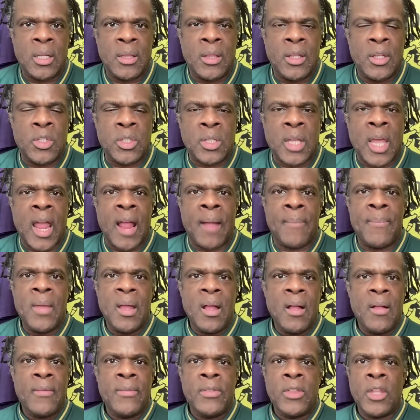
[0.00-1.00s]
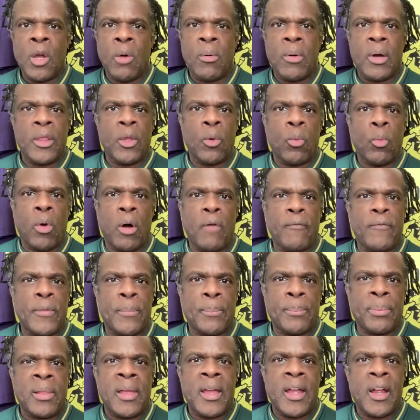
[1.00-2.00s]
in this game, no other
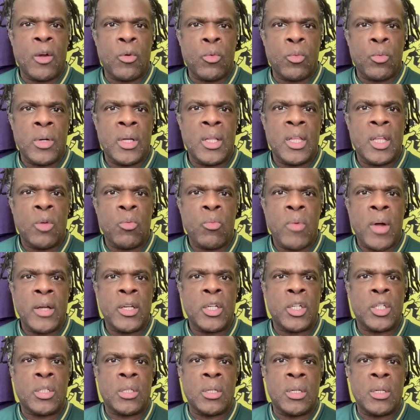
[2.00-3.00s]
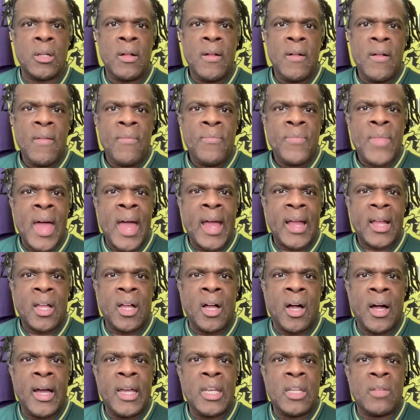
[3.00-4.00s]
Watford player really registered that
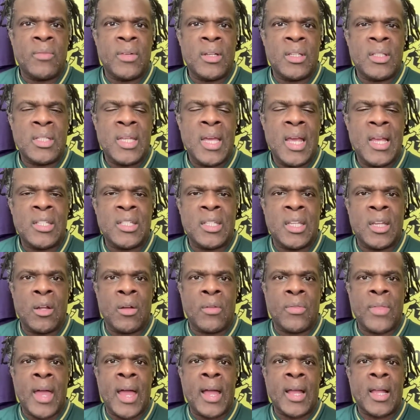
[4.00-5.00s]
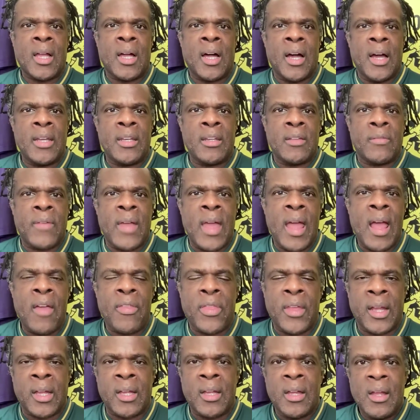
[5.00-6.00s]
kind of intensity or that kind of
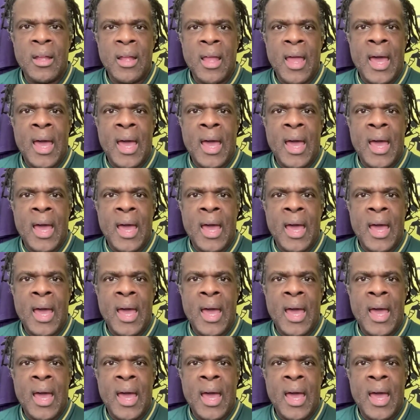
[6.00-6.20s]
ethic.